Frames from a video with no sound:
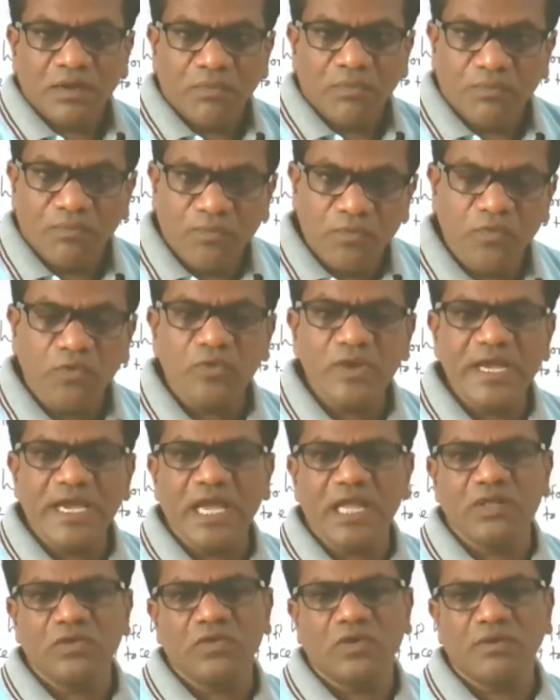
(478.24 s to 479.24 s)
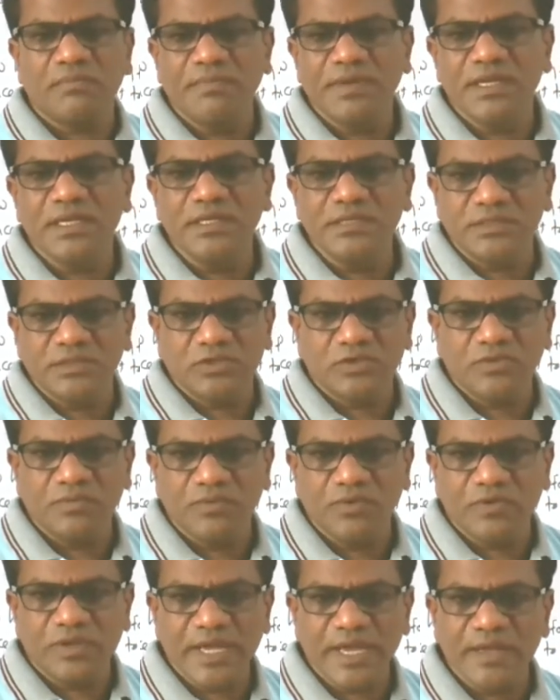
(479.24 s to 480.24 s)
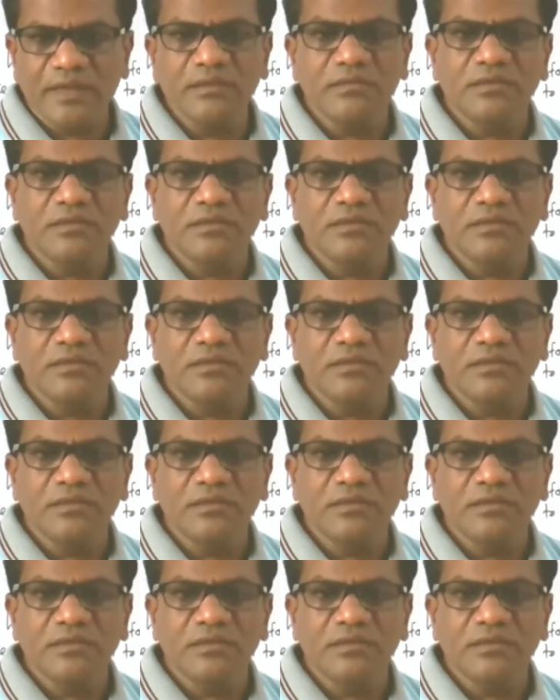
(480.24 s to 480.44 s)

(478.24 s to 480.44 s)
food cannot be distributed,